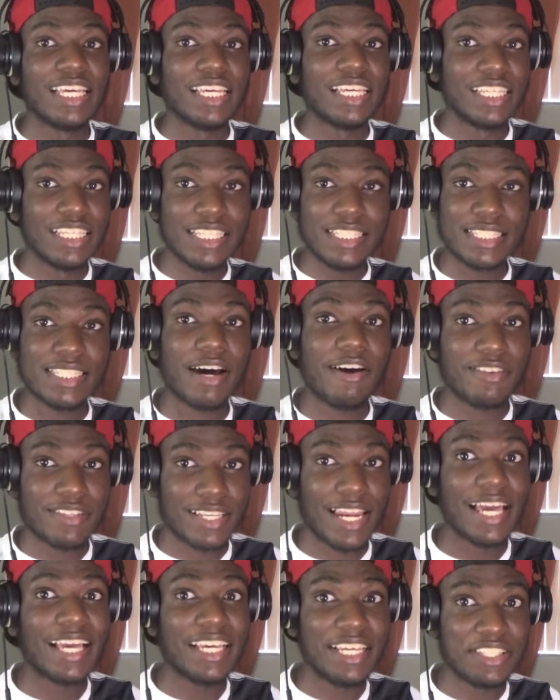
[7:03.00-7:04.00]
he sounds
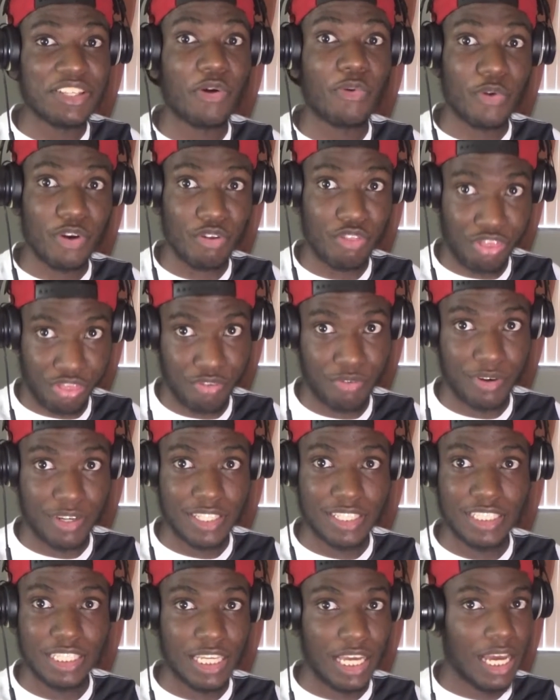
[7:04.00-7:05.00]
like he's a real,
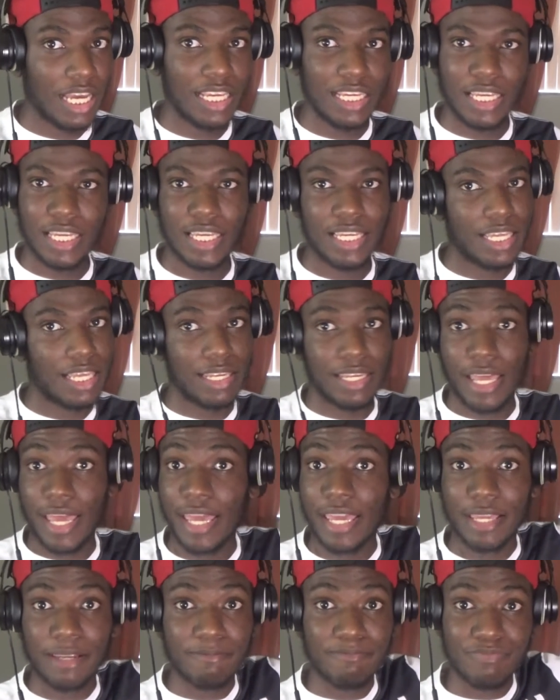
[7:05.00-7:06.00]

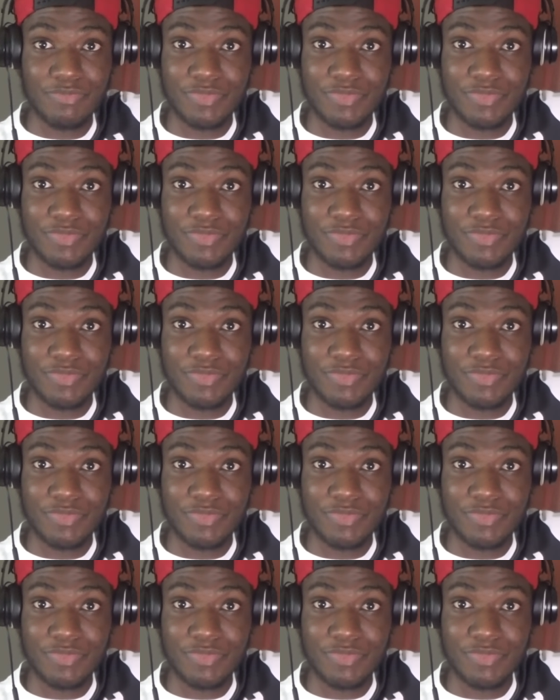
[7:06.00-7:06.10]
hey,